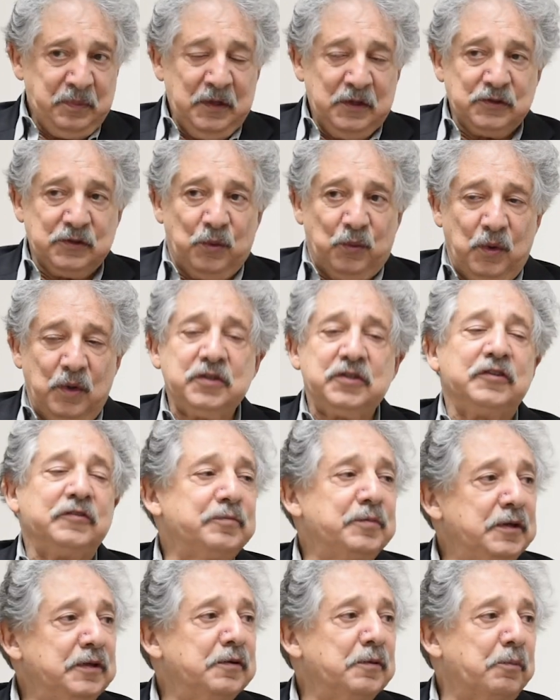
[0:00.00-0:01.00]
So once you've
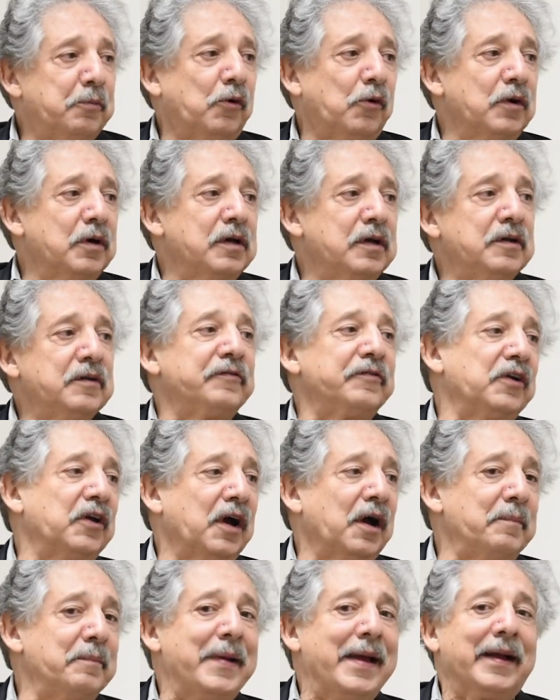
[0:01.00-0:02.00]
been deported, if you
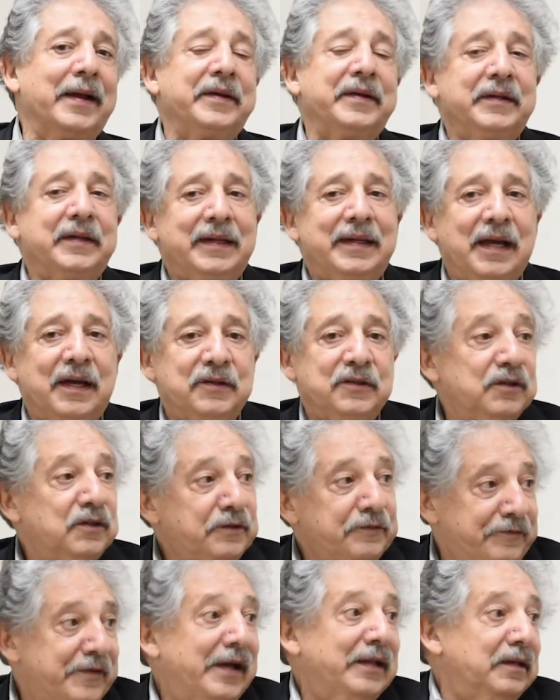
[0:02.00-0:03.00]
come back in again, you're
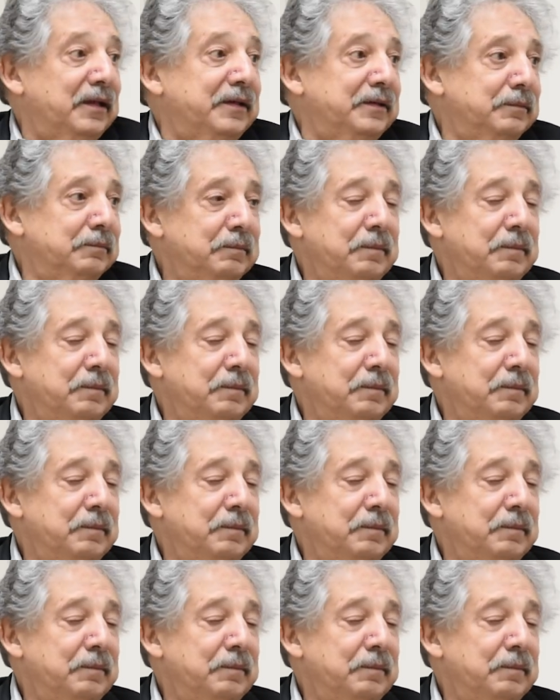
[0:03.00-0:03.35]
a felon.